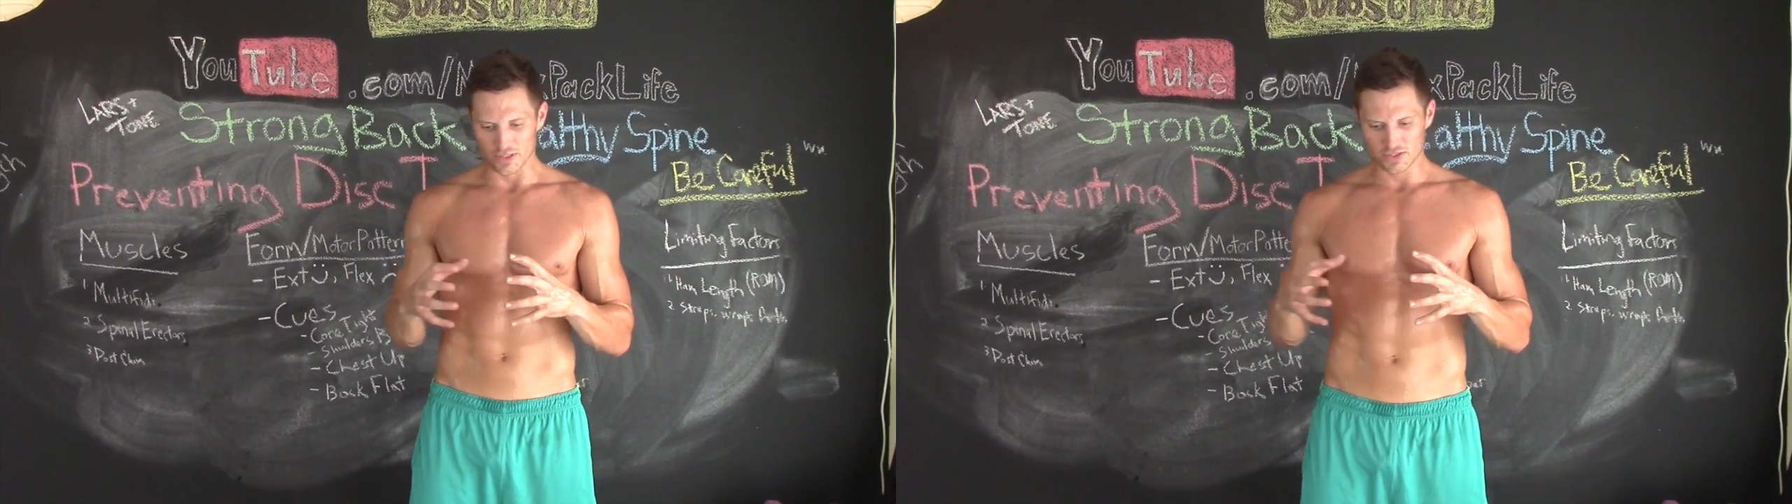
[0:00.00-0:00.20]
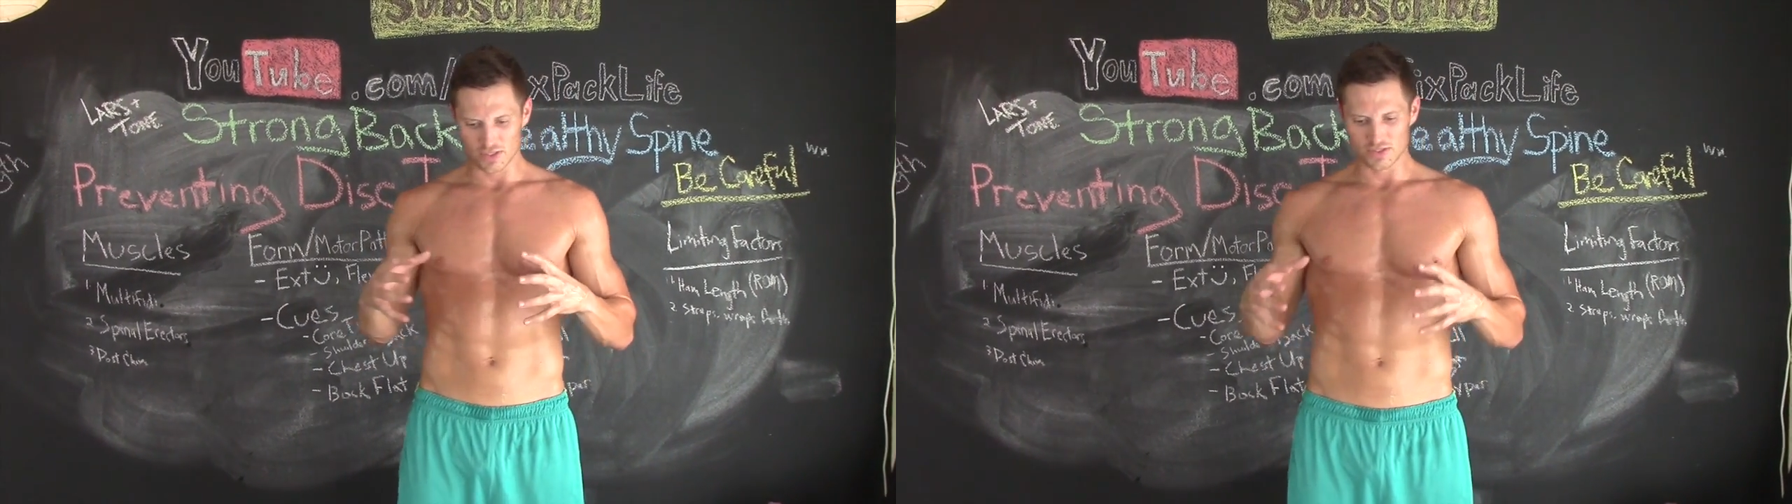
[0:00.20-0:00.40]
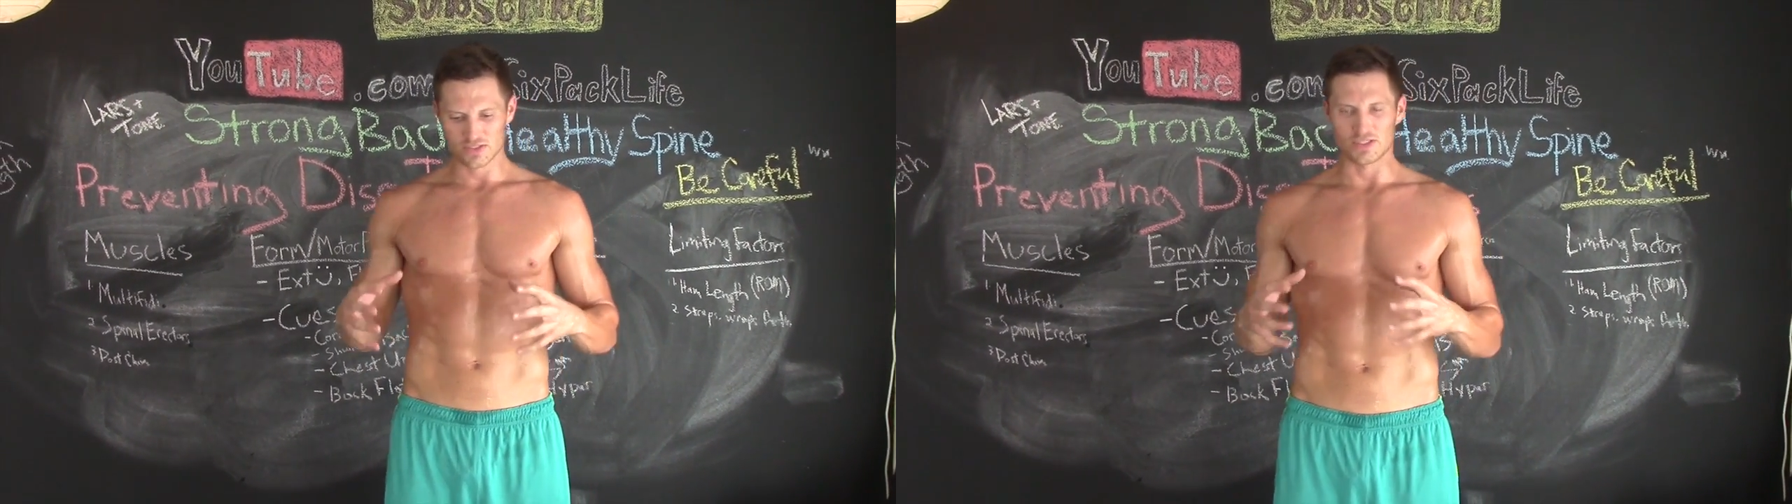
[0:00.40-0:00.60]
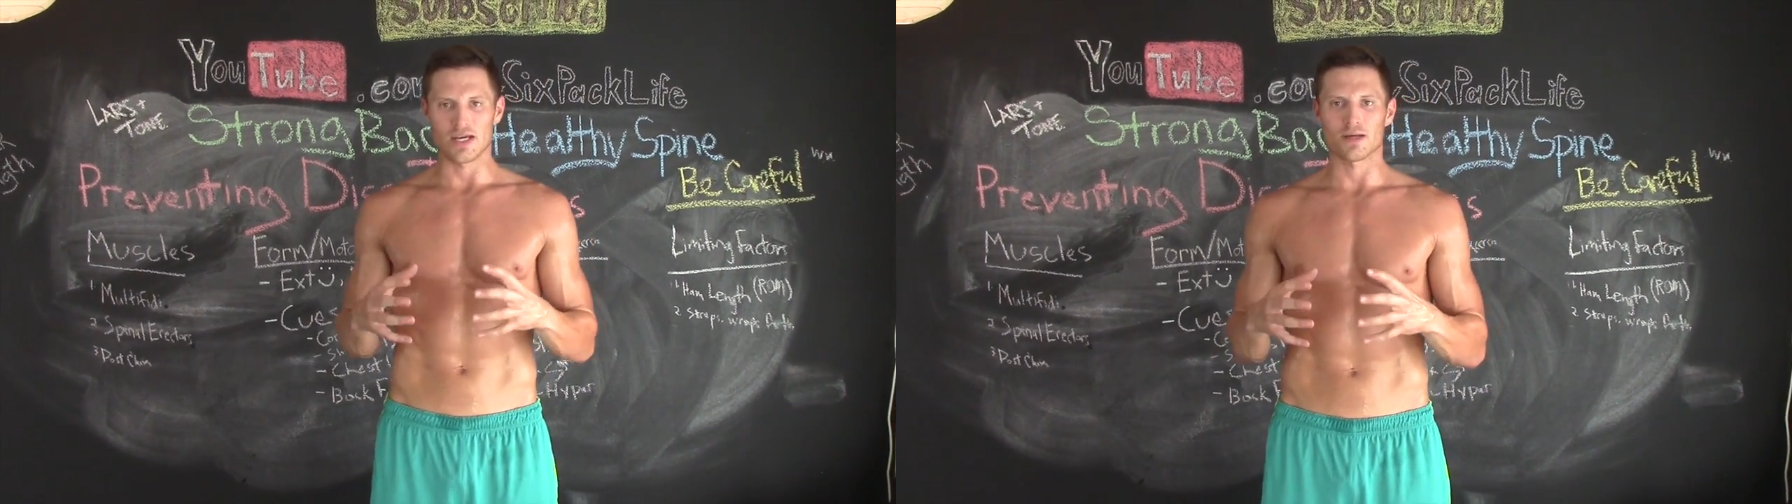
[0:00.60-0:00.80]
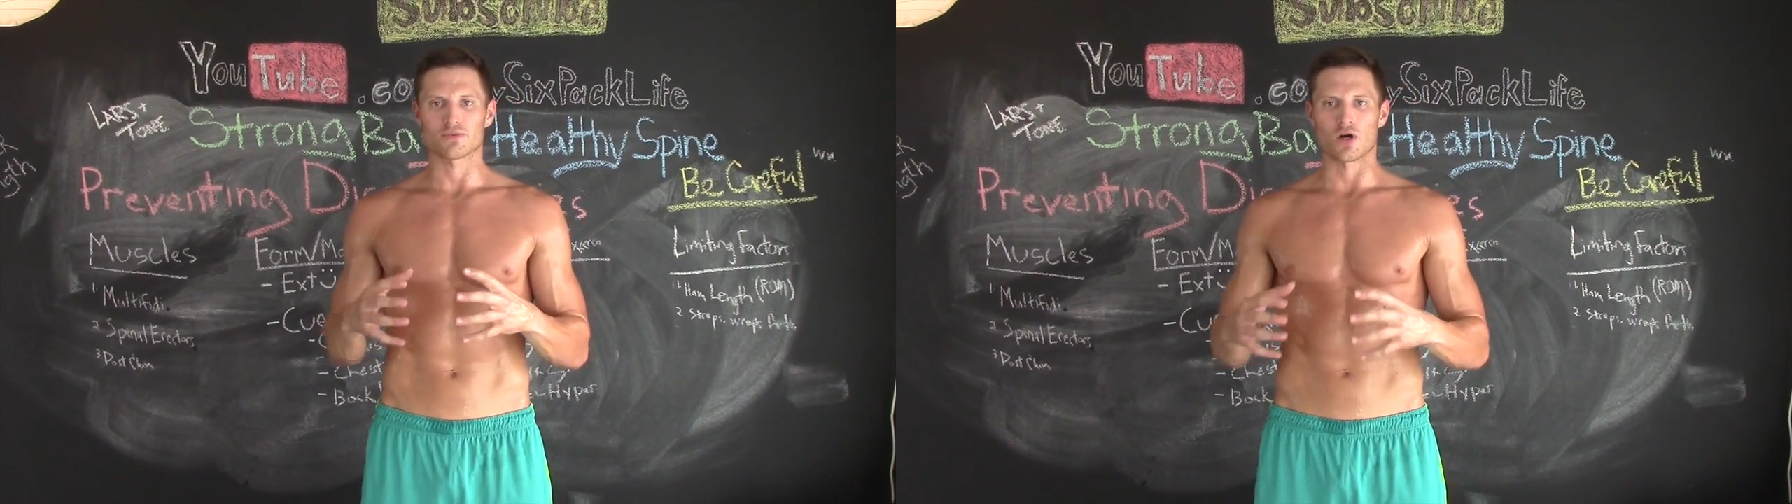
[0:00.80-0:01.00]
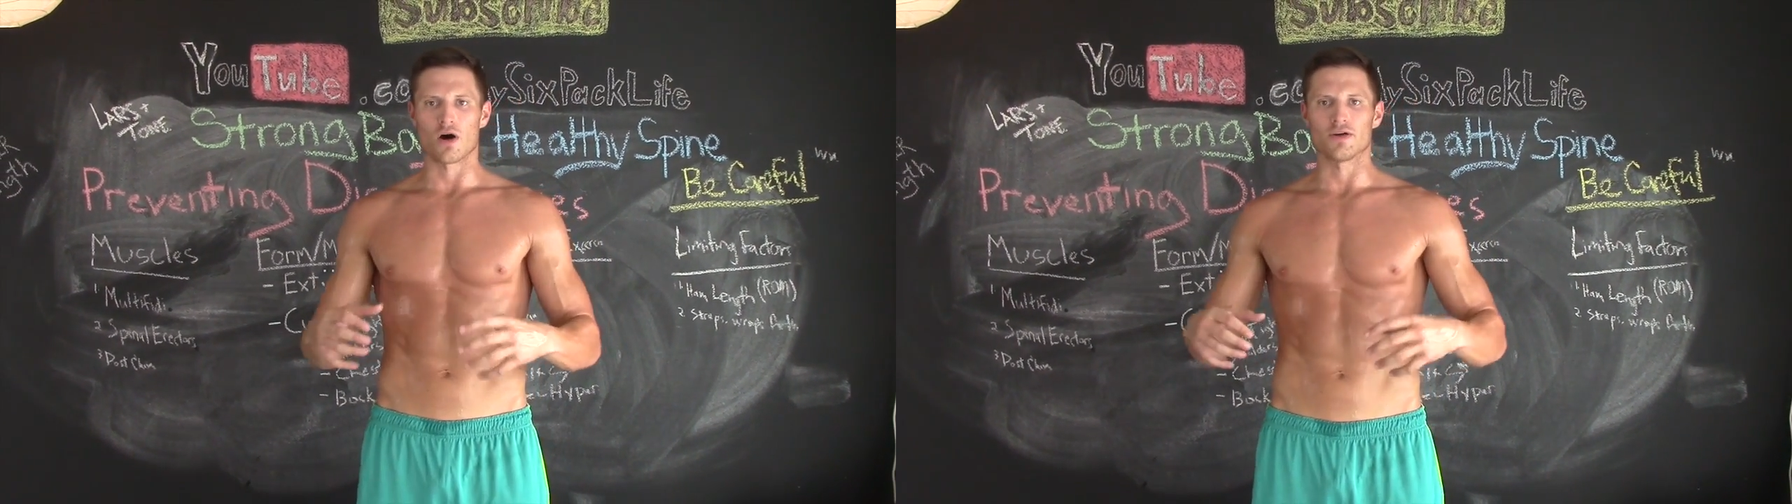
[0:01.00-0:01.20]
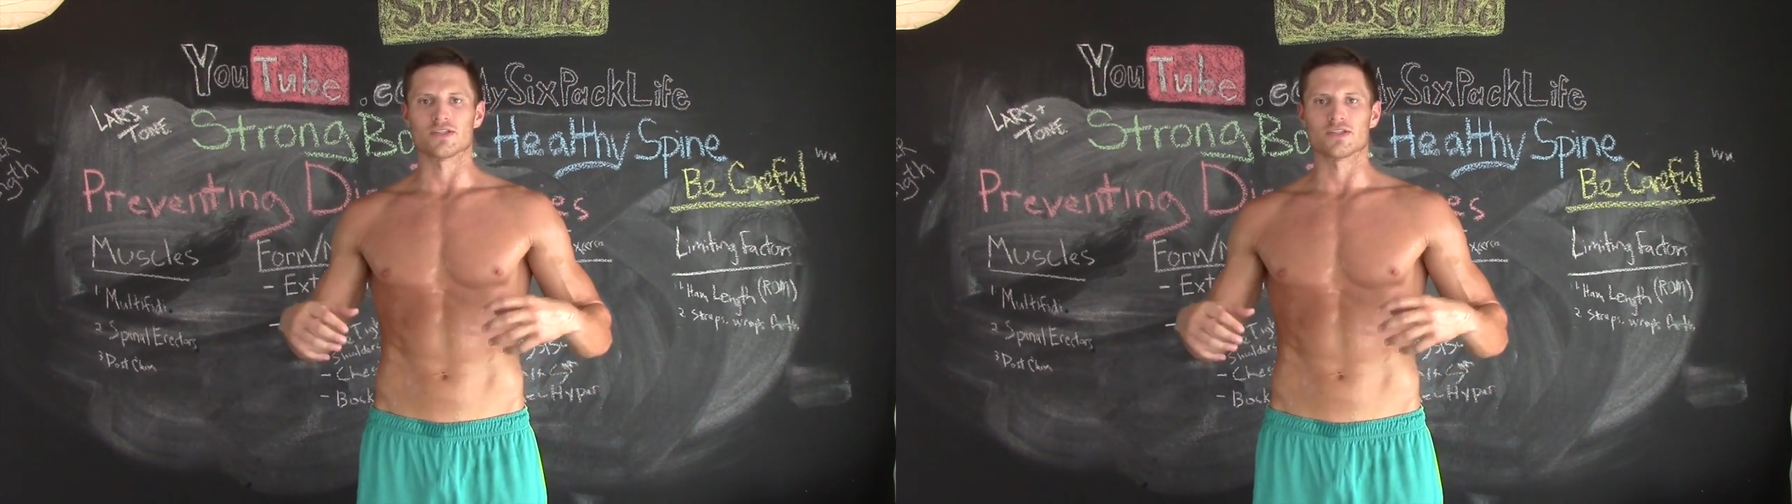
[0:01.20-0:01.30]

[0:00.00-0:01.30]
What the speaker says: us stand up tall